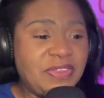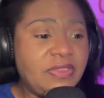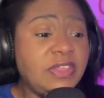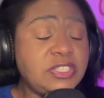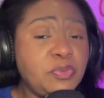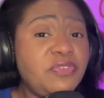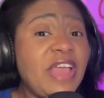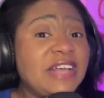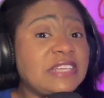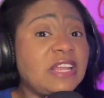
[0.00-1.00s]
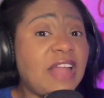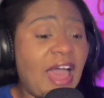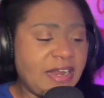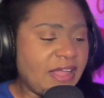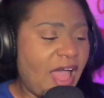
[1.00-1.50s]
this movie has a
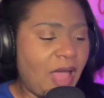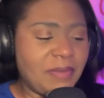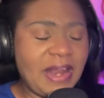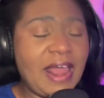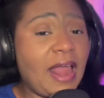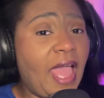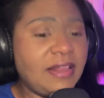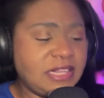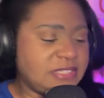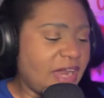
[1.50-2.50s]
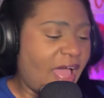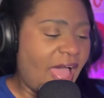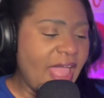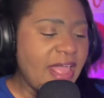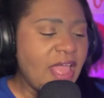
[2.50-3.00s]
lot in common. And listen,
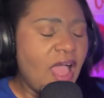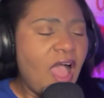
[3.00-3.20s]
I